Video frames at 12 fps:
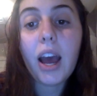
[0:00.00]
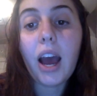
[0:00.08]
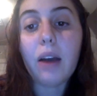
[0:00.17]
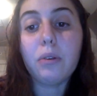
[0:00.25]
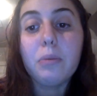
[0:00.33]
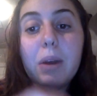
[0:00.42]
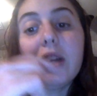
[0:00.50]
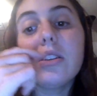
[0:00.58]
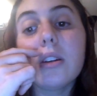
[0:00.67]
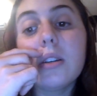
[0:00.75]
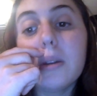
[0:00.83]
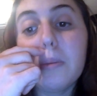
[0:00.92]
I will make
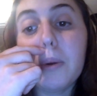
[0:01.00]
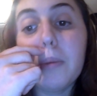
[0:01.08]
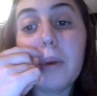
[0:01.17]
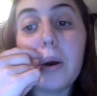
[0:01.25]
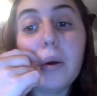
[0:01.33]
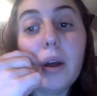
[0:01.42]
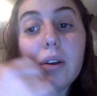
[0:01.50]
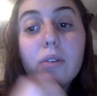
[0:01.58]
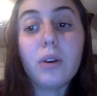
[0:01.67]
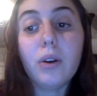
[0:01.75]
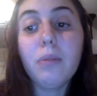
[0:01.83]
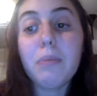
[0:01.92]
sure to promote a
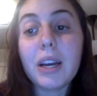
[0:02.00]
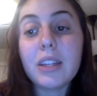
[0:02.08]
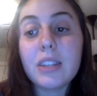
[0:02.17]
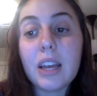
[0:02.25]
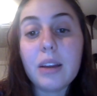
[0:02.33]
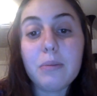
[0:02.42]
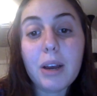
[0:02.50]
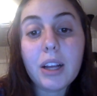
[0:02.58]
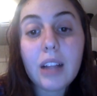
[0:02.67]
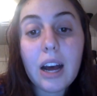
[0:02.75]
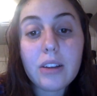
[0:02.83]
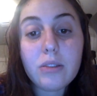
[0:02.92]
growth mindset in my
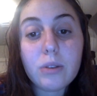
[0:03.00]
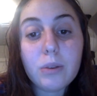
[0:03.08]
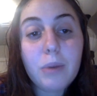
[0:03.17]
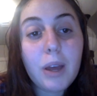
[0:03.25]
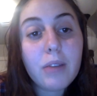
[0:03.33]
classroom